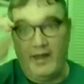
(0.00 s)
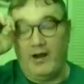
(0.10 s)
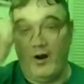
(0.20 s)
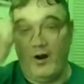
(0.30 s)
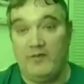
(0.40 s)

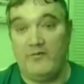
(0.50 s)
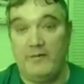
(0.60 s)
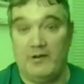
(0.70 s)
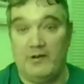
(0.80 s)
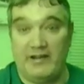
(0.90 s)
All you
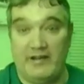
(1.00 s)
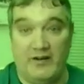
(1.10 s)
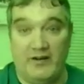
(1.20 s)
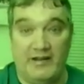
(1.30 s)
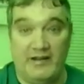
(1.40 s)
females out
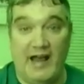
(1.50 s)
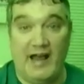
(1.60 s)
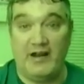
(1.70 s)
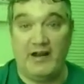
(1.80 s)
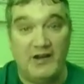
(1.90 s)
there,
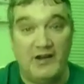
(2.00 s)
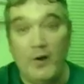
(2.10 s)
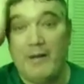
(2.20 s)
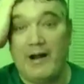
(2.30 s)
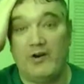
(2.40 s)
Natalia, I know
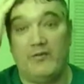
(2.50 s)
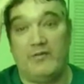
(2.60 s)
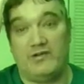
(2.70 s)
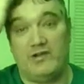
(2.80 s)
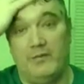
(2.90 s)
my
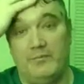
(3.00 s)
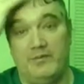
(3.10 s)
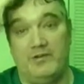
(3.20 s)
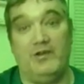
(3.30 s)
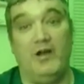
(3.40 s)
girlfriends love
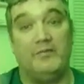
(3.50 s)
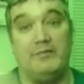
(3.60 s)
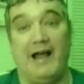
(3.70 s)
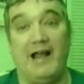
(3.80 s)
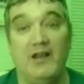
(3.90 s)
loves
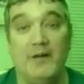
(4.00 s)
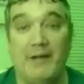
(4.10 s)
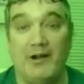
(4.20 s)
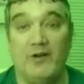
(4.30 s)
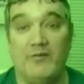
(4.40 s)
me. I love
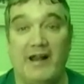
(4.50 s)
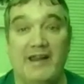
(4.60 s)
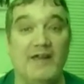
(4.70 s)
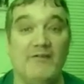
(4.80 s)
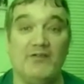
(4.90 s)
my girlfriend.
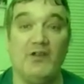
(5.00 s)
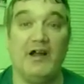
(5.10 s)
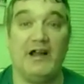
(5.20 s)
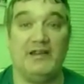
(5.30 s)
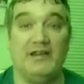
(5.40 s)
I never thought
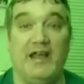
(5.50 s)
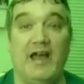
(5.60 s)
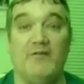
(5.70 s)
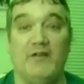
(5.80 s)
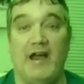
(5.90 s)
I'd
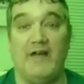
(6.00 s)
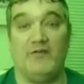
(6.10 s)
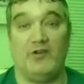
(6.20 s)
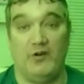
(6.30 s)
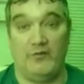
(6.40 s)
ever have
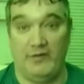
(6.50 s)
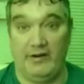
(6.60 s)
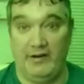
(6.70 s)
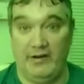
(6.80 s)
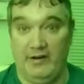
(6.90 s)
a
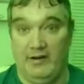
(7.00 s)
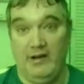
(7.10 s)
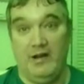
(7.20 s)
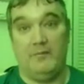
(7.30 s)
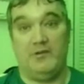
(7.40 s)
girlfriend.
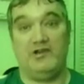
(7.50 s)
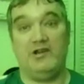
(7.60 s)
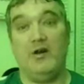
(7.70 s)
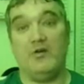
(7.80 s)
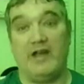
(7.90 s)
But she
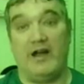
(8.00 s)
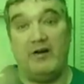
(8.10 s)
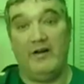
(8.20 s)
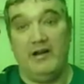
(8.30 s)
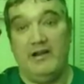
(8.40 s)
knows
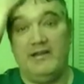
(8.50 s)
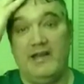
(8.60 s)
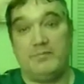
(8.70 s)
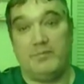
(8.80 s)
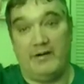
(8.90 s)
how
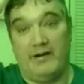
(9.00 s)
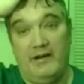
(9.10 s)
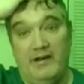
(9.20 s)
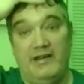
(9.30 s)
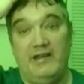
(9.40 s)
desperate
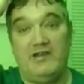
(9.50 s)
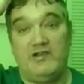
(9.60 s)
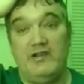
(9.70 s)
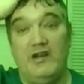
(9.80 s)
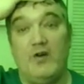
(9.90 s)
he
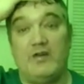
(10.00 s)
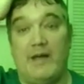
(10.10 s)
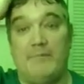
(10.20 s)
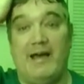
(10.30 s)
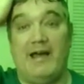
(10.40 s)
she knows
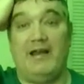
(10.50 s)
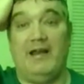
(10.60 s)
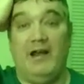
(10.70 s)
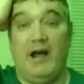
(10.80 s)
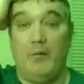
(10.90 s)
how bad
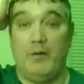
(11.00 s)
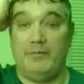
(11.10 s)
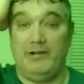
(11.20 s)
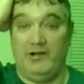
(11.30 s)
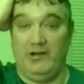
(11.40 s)
I want to
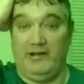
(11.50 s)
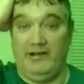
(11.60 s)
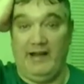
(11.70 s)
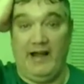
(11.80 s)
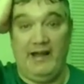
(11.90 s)
be a good
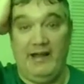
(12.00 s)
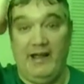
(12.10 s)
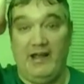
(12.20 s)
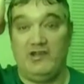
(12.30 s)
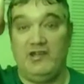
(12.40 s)
looking guy
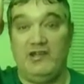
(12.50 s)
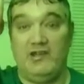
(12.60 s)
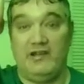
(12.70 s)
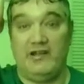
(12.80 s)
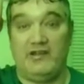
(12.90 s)
and
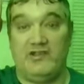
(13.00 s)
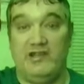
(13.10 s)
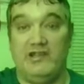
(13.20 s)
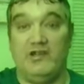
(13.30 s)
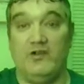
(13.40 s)
she's
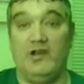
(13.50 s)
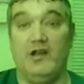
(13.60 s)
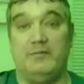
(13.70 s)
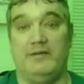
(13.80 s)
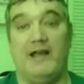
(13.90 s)
she still
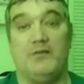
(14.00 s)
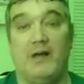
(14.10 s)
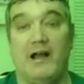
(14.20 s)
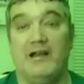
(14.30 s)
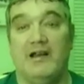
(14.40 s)
loves me. That's
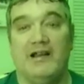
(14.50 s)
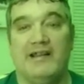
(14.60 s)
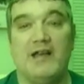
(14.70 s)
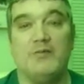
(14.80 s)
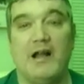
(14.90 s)
why
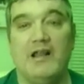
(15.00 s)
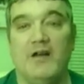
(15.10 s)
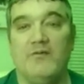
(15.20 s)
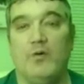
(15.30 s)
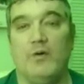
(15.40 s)
that's why I
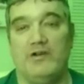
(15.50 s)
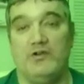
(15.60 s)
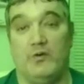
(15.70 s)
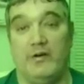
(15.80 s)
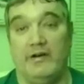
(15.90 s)
love Courtney
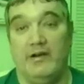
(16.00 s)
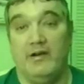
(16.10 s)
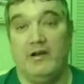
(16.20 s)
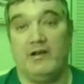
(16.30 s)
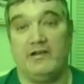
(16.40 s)
Joy,
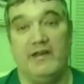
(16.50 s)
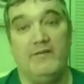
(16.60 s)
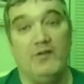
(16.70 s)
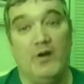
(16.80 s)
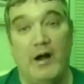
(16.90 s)
because
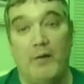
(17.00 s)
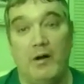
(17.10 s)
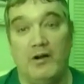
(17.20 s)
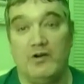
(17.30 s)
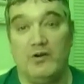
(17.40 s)
even though I
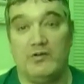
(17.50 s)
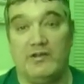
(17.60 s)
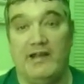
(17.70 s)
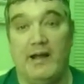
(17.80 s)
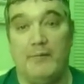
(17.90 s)
want girls to
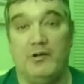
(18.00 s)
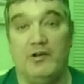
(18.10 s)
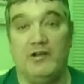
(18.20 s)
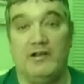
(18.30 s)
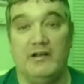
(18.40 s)
think I'm
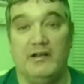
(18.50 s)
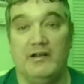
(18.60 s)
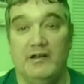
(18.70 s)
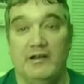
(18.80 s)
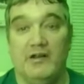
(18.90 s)
good looking,
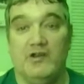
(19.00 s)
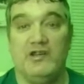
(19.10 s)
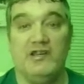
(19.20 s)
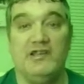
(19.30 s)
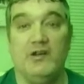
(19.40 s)

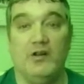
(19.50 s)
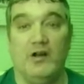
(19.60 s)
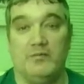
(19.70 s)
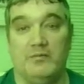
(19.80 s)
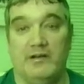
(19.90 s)
she still
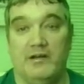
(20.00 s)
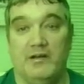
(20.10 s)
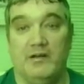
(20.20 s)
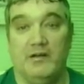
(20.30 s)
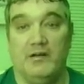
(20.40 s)
loves me.
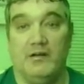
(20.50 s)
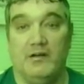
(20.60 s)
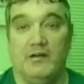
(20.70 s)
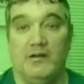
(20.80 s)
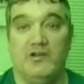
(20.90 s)

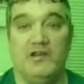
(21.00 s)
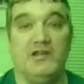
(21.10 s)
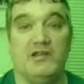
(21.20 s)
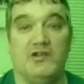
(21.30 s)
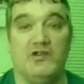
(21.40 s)

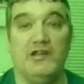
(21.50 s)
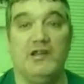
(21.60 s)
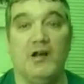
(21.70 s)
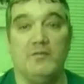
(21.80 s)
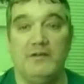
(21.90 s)
She's she
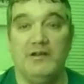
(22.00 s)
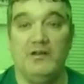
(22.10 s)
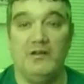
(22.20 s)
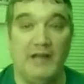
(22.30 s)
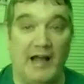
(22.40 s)
loves
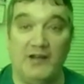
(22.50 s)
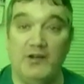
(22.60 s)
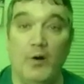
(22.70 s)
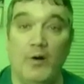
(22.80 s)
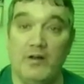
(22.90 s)
me like
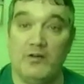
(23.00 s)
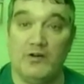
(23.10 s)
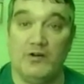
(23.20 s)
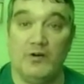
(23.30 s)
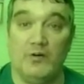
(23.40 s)
no other
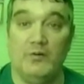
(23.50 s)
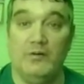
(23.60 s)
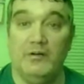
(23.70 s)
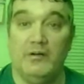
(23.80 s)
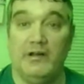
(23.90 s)
girl
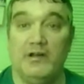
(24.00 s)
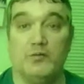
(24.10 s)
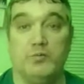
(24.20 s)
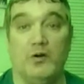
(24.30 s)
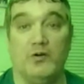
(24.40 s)
in
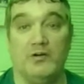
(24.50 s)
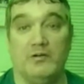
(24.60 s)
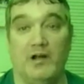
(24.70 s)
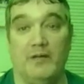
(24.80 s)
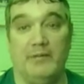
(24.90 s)
this world
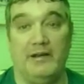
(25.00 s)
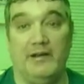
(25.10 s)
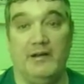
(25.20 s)
could love me.